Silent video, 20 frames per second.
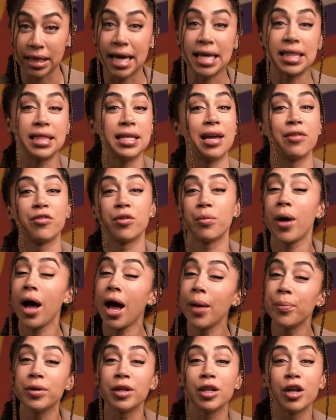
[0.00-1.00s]
like the
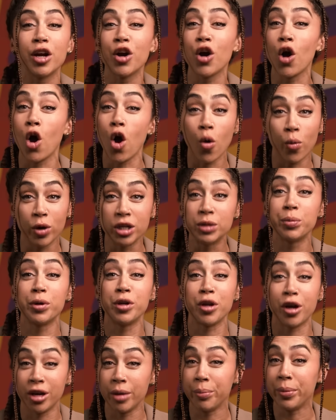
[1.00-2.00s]
ever-popular, always
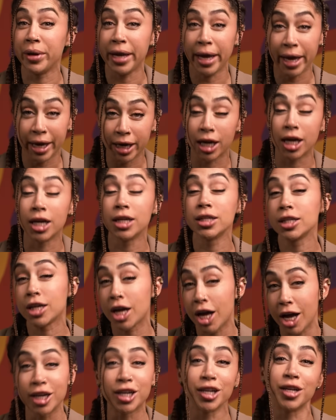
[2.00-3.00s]
put on a banana,
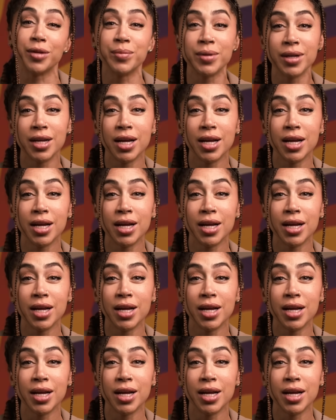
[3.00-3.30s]
condom.